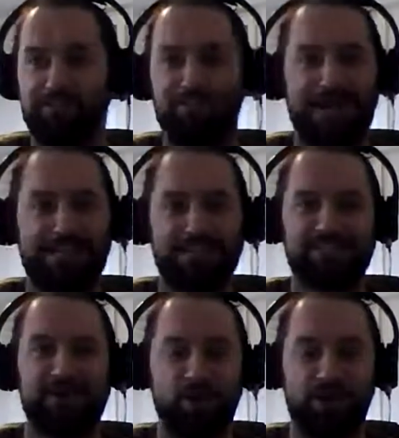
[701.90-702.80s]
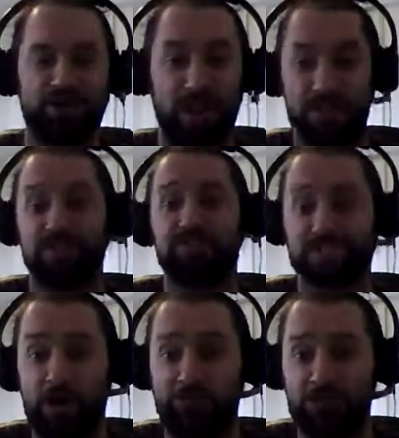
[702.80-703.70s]
the fact that someone like
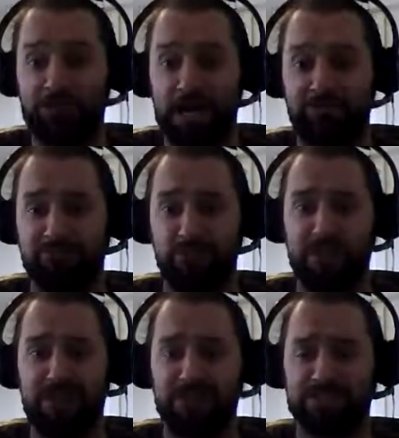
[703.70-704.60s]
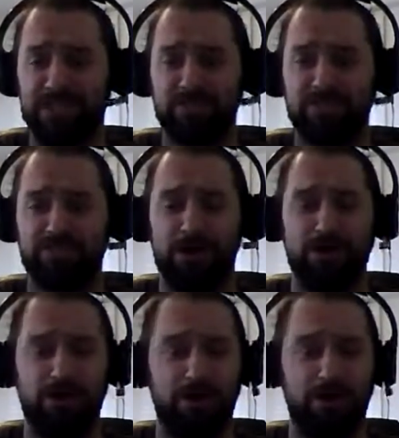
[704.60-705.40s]
yourself who's making $40,000 a month,